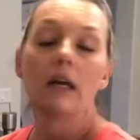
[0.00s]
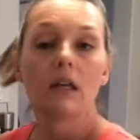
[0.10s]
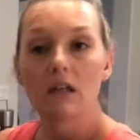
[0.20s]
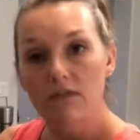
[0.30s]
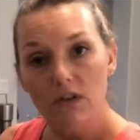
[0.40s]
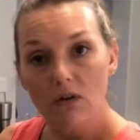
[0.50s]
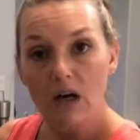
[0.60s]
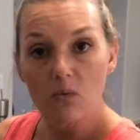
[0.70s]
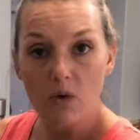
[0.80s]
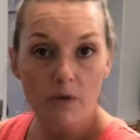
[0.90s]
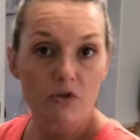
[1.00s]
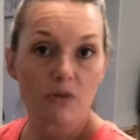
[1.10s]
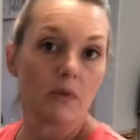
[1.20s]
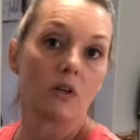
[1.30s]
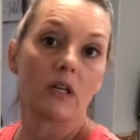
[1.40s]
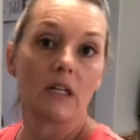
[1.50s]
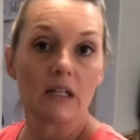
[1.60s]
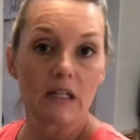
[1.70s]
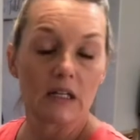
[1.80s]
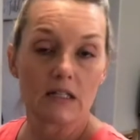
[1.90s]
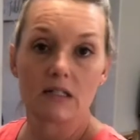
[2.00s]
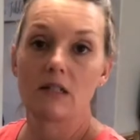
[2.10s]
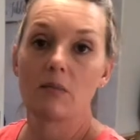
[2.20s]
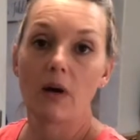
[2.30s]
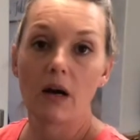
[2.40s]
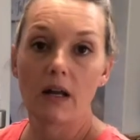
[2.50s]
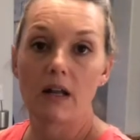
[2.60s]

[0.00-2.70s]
If you had warmed your milk in the Instant Pot